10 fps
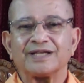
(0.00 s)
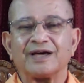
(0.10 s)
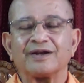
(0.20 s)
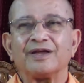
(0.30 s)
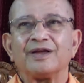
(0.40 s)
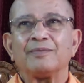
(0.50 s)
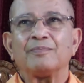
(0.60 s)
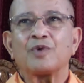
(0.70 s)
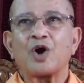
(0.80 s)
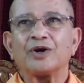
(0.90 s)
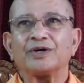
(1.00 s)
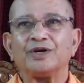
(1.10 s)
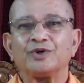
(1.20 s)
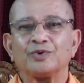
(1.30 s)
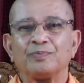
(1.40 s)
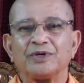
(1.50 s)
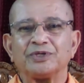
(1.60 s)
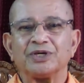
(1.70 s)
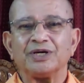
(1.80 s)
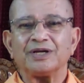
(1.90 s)
are brought into
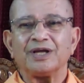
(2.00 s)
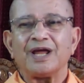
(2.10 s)
picture,